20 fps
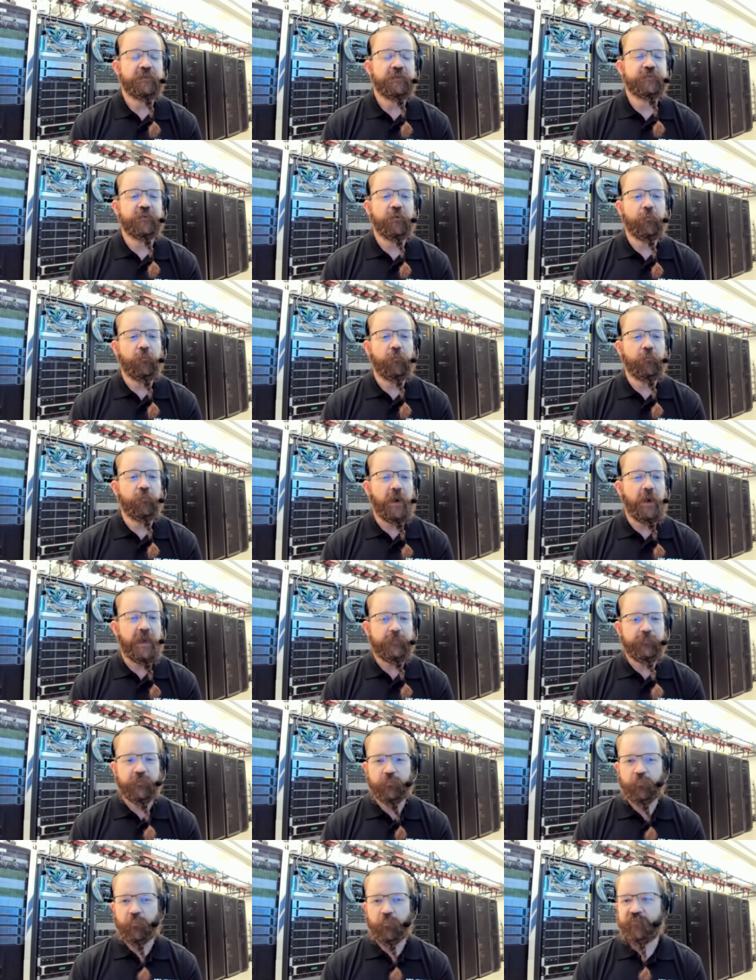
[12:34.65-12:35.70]
So
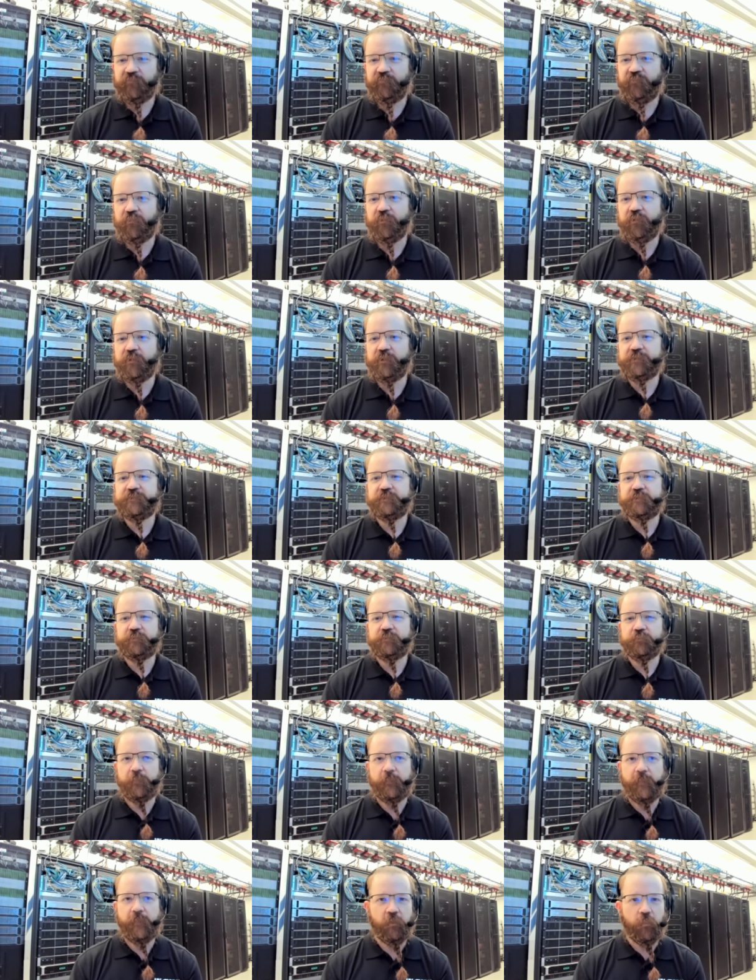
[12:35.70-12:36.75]
hybrid
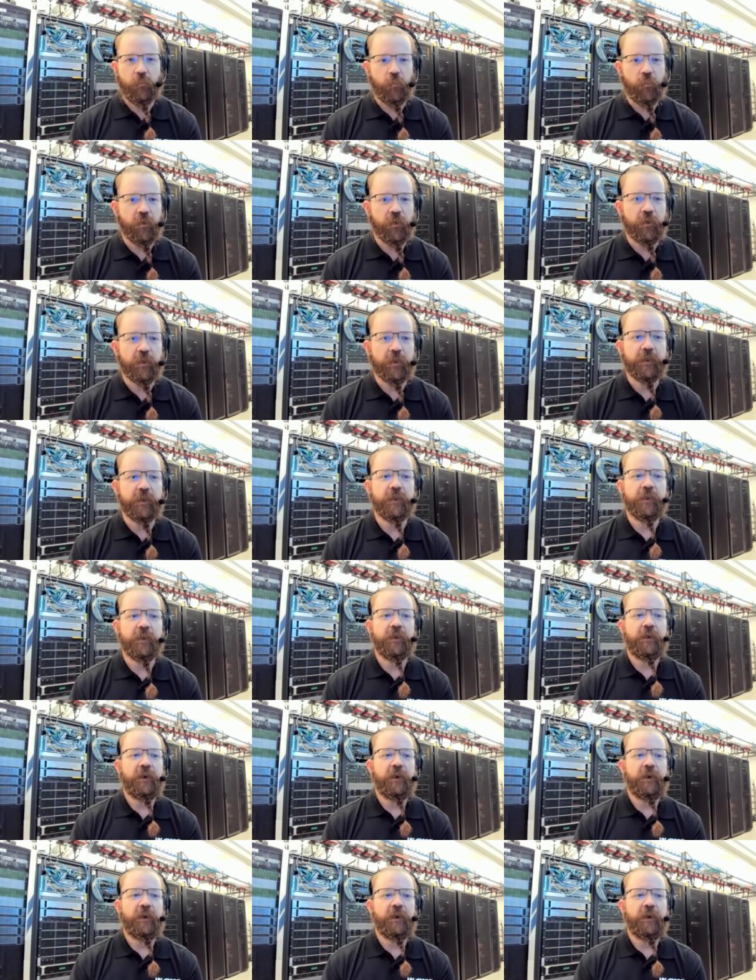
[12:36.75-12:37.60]
workforce, remote work,